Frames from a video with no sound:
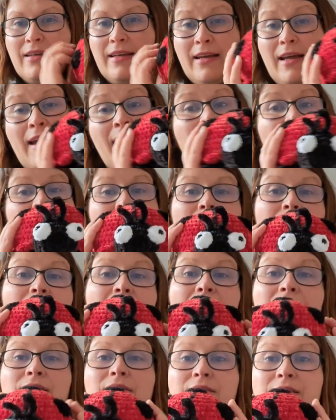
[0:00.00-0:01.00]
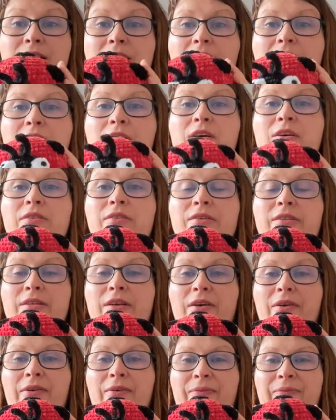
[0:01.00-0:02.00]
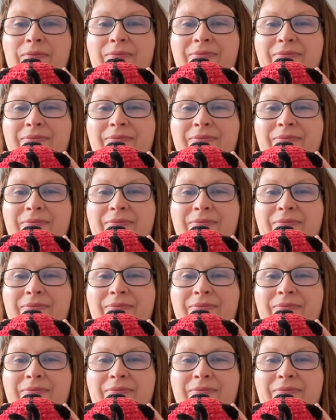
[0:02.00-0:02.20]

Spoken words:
and I have little hands. So